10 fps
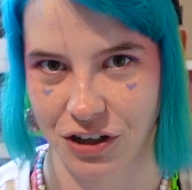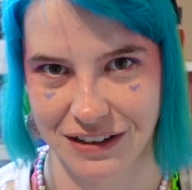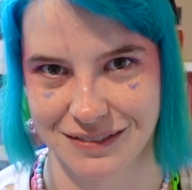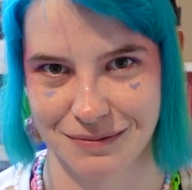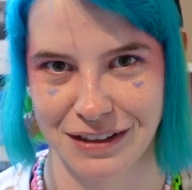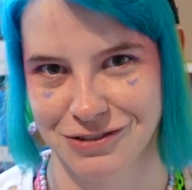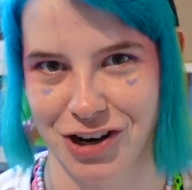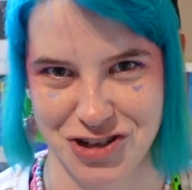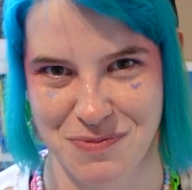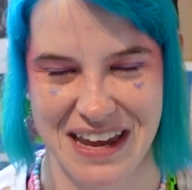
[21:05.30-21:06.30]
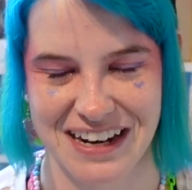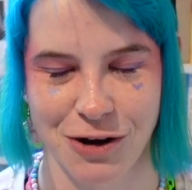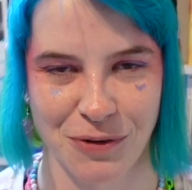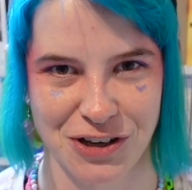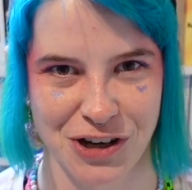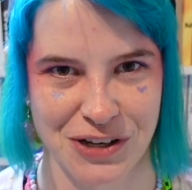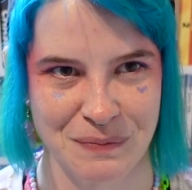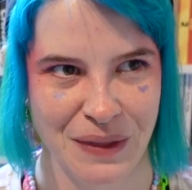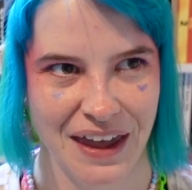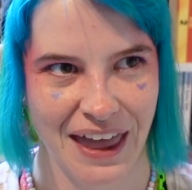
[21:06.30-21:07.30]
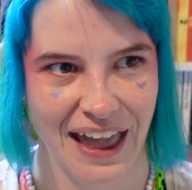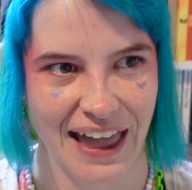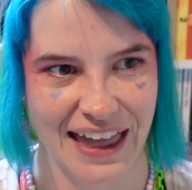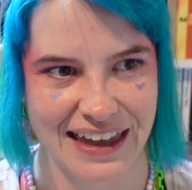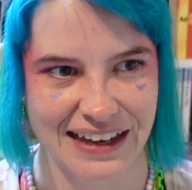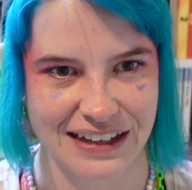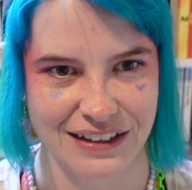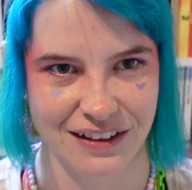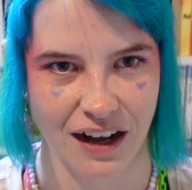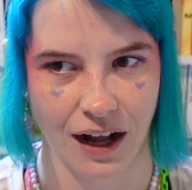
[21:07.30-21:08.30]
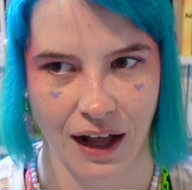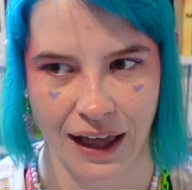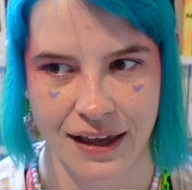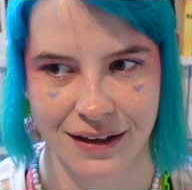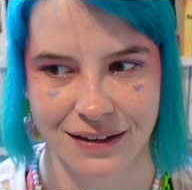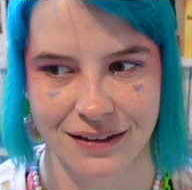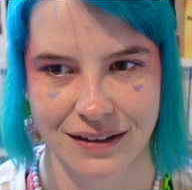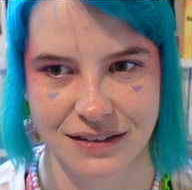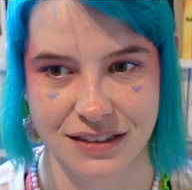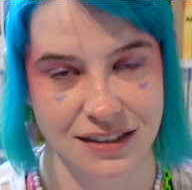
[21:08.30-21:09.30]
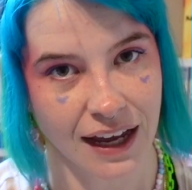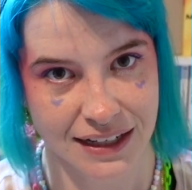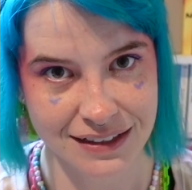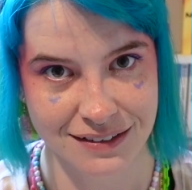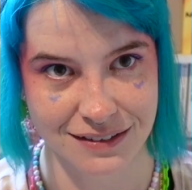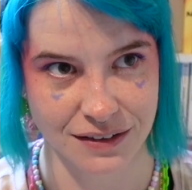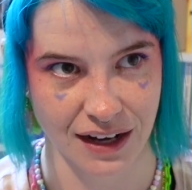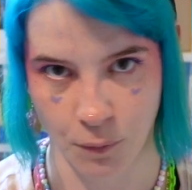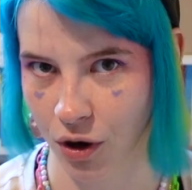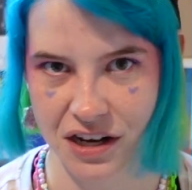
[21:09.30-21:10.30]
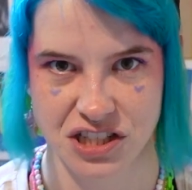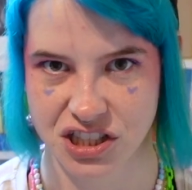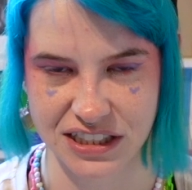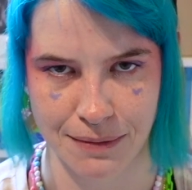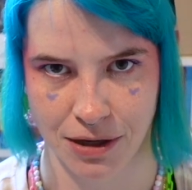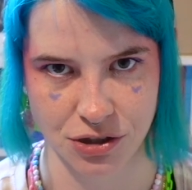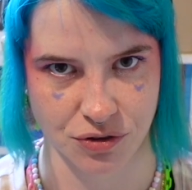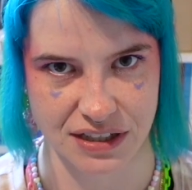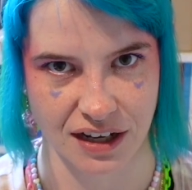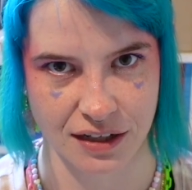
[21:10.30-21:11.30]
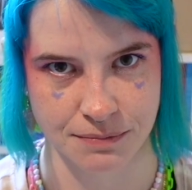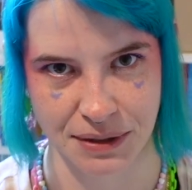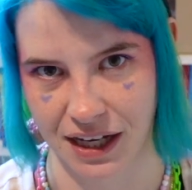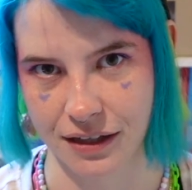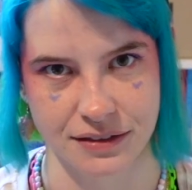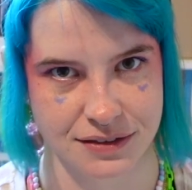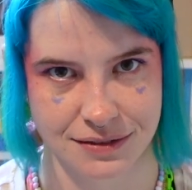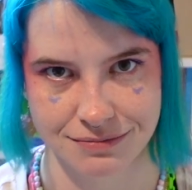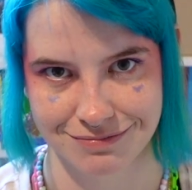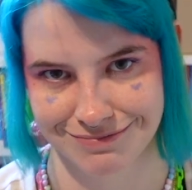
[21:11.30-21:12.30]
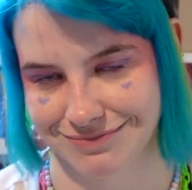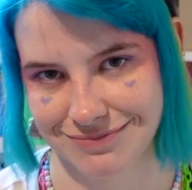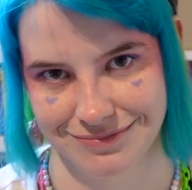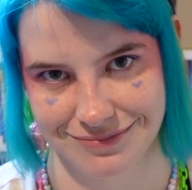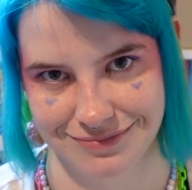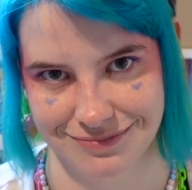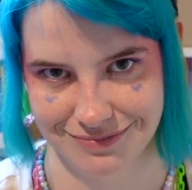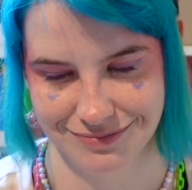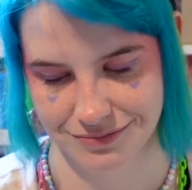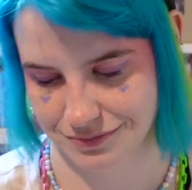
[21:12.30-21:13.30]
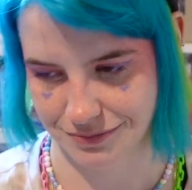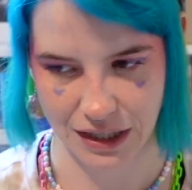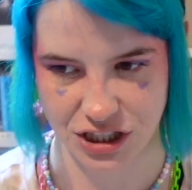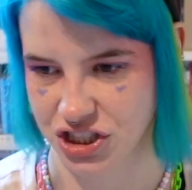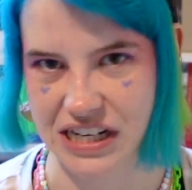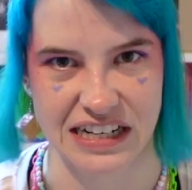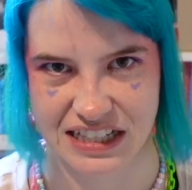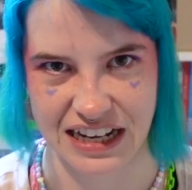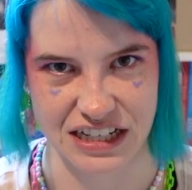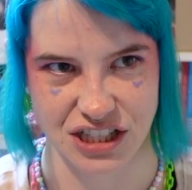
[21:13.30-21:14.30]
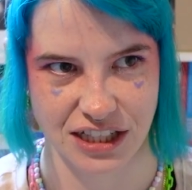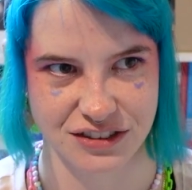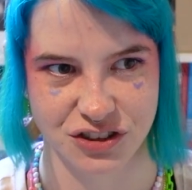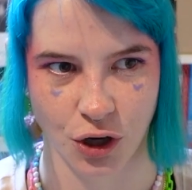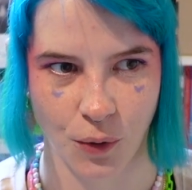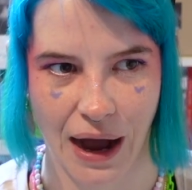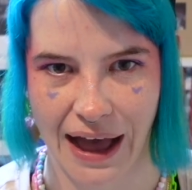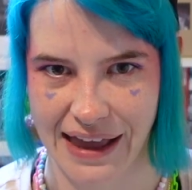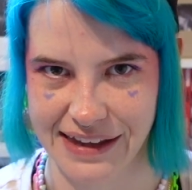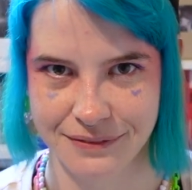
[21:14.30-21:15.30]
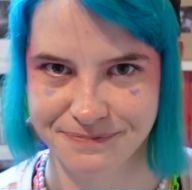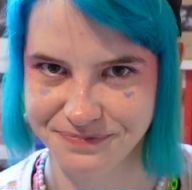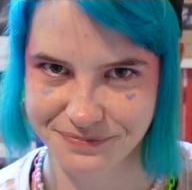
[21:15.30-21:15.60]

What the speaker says: could. Like, not just me, and no one could. And I decided that I wanted to just get my degree done because I just needed to get it done. So I